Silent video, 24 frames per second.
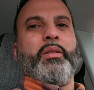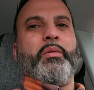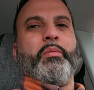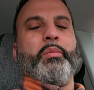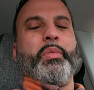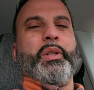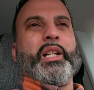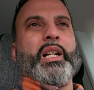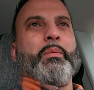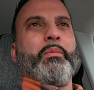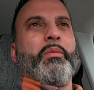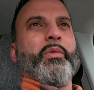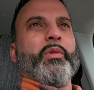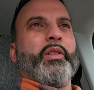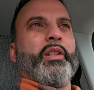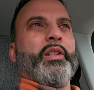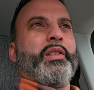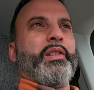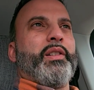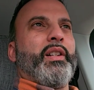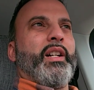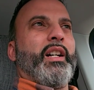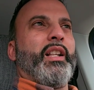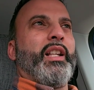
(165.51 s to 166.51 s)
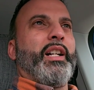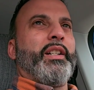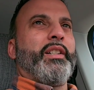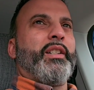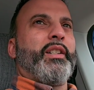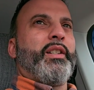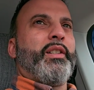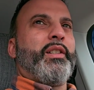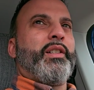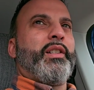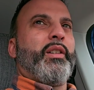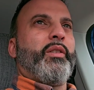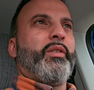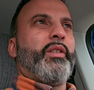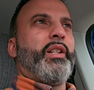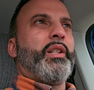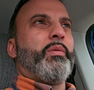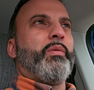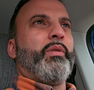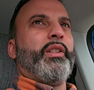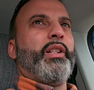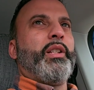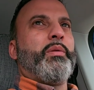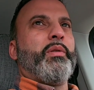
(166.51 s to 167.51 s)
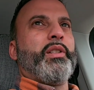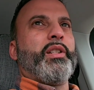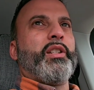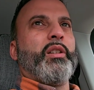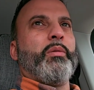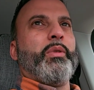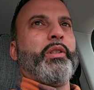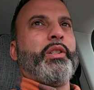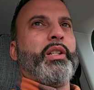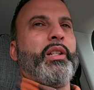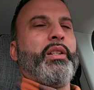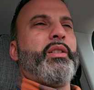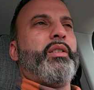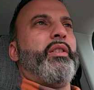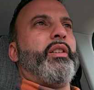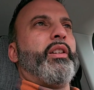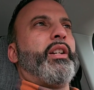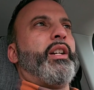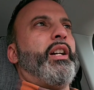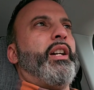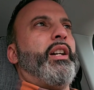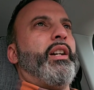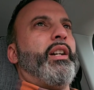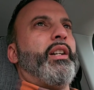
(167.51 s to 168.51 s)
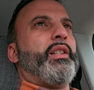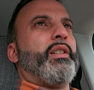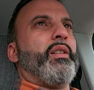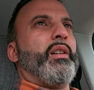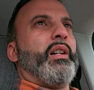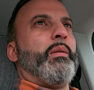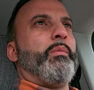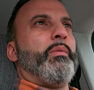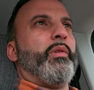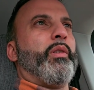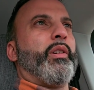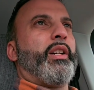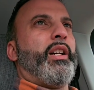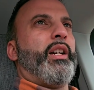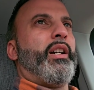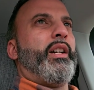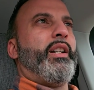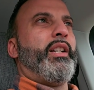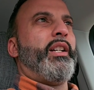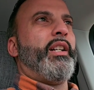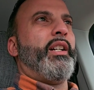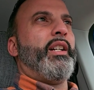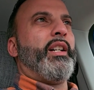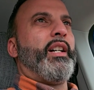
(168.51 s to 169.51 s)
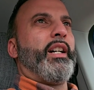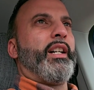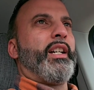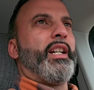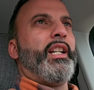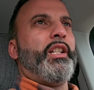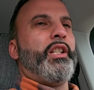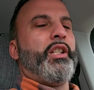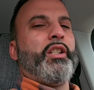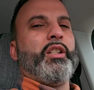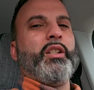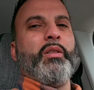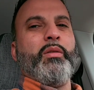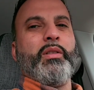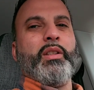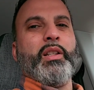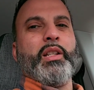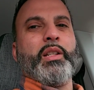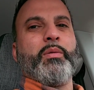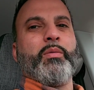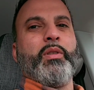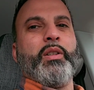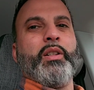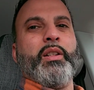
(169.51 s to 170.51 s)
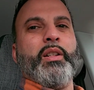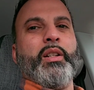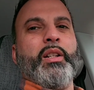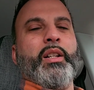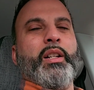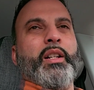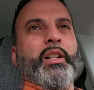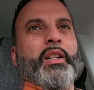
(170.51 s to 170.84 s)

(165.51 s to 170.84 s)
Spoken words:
but I like to conceal this one. This one's so much easier to carry, so I'm going to carry it. I can't shoot this one.